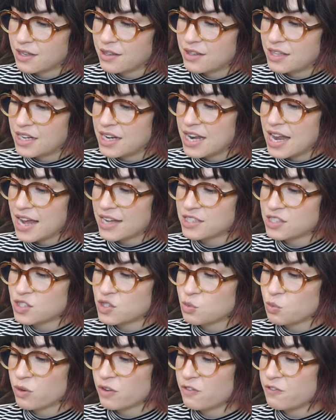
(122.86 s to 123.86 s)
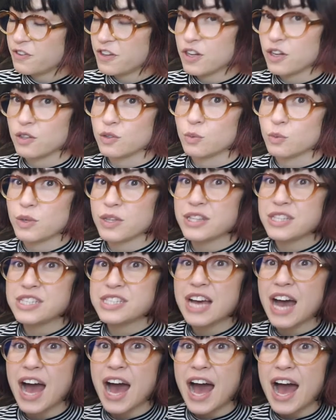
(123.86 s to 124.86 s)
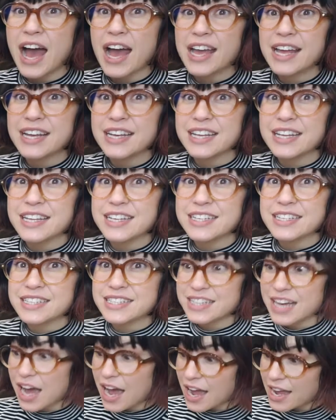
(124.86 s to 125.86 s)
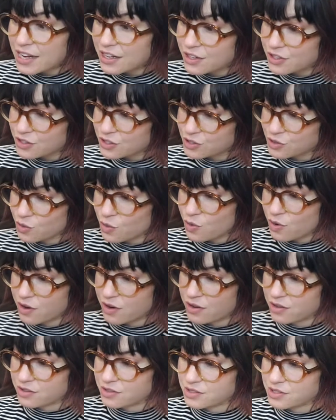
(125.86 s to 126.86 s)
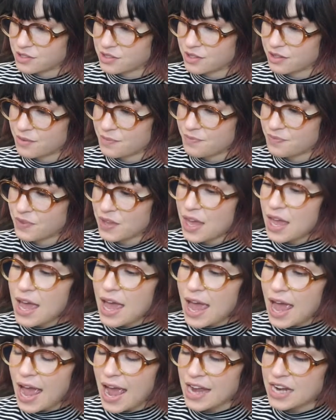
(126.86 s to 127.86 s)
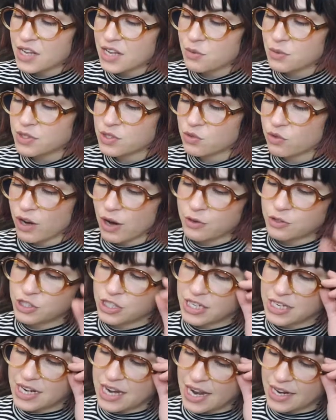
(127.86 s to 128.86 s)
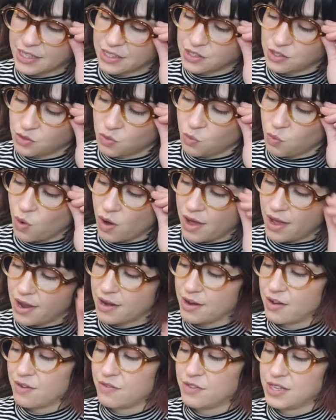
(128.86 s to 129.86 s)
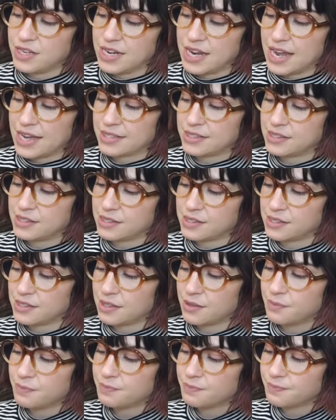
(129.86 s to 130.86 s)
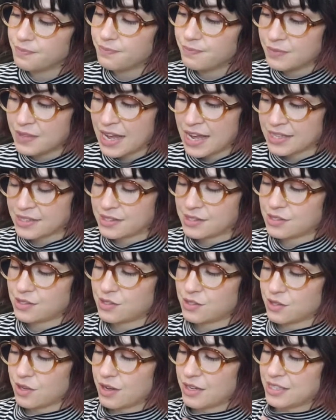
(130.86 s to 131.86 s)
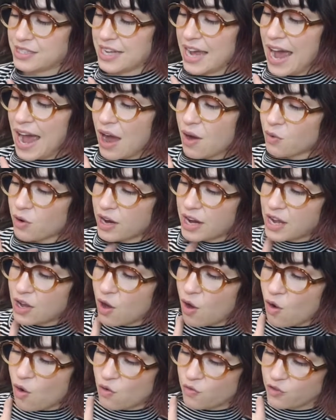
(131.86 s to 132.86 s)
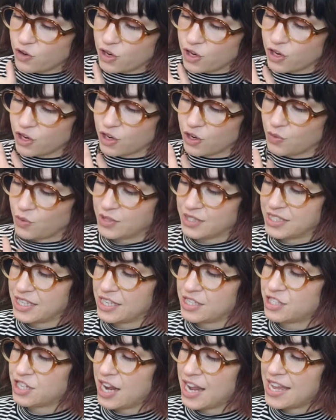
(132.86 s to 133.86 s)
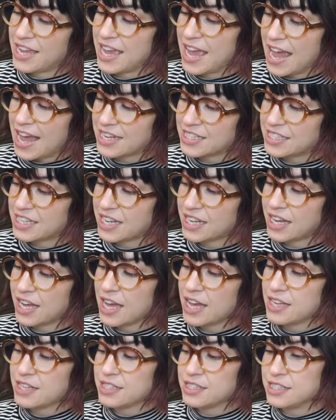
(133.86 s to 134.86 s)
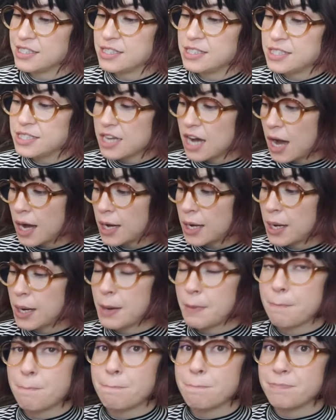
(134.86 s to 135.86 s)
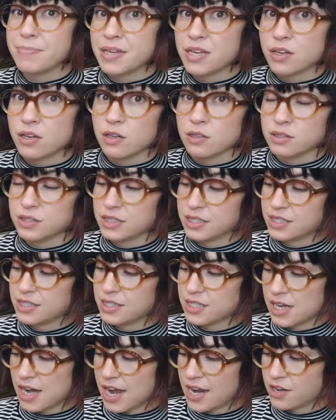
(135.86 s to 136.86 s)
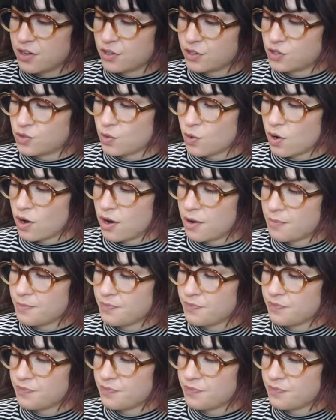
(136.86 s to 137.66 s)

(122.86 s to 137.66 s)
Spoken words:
The nests were filled with tiny dinosaurs. Annie was crouching next to one of the nests. Towering over her was a gigantic duck-billed dinosaur.